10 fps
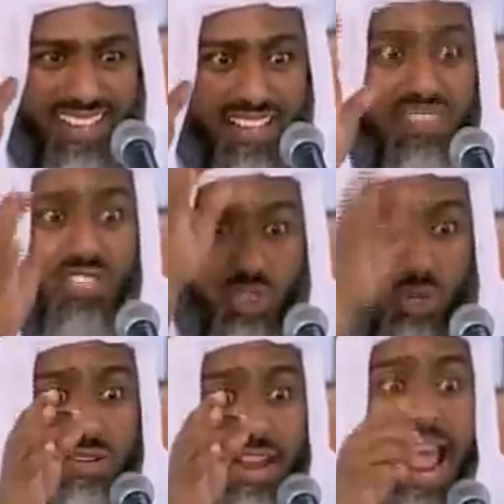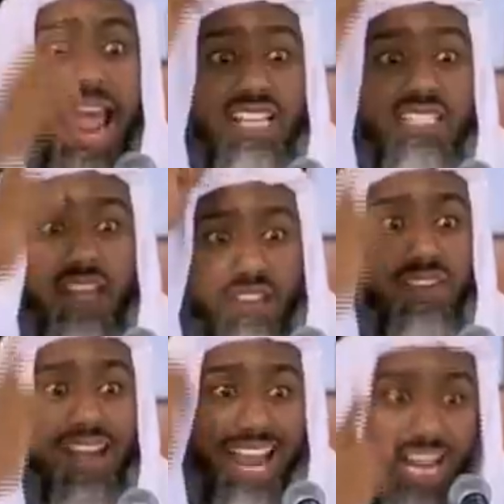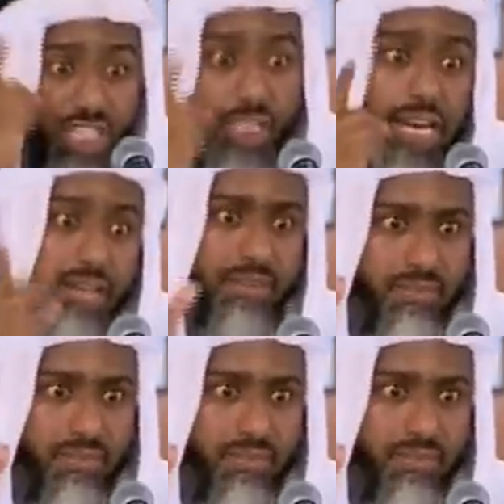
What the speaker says: The sunnah is revelation